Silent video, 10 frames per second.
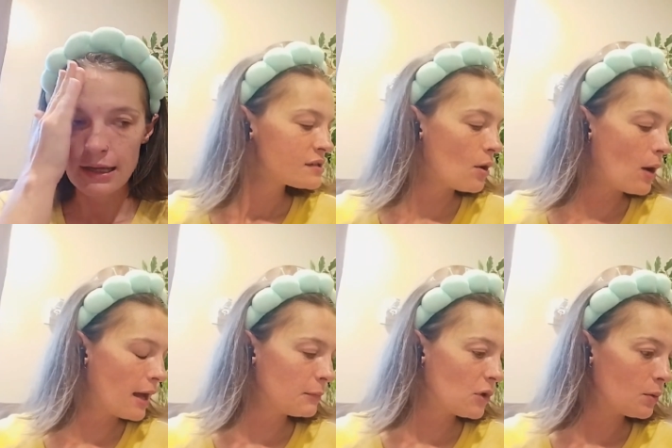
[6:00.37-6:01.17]
So
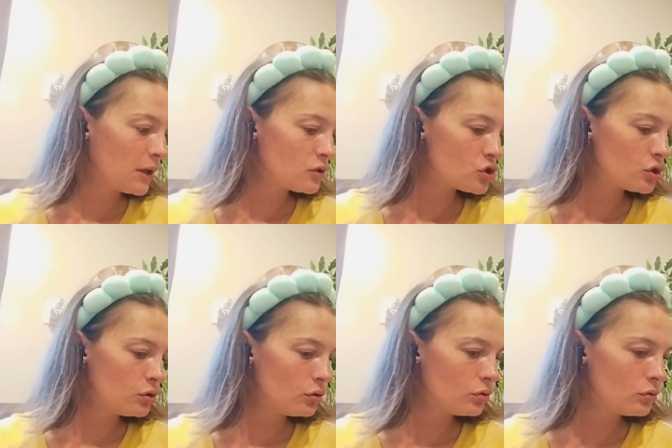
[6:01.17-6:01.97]
I'm going
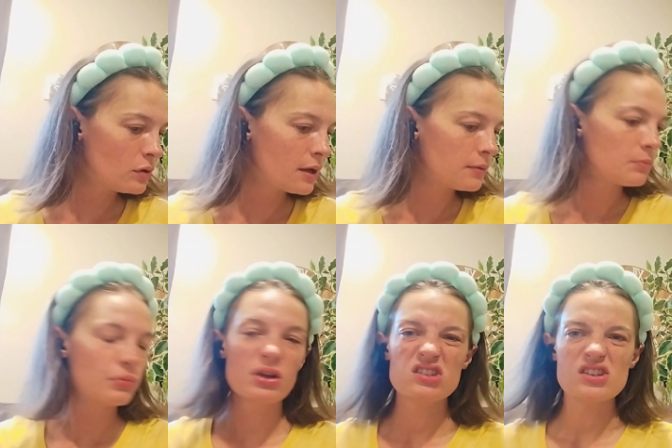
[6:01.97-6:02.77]
to
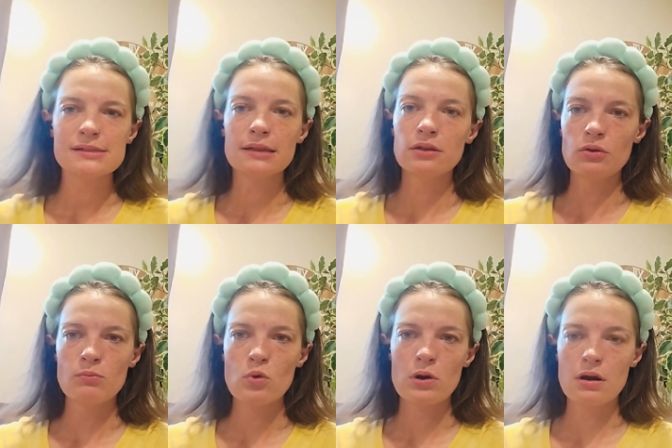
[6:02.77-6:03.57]
put just a little
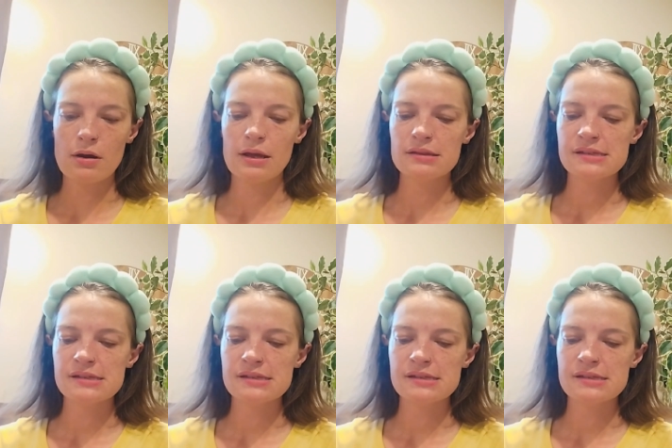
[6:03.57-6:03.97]
more on,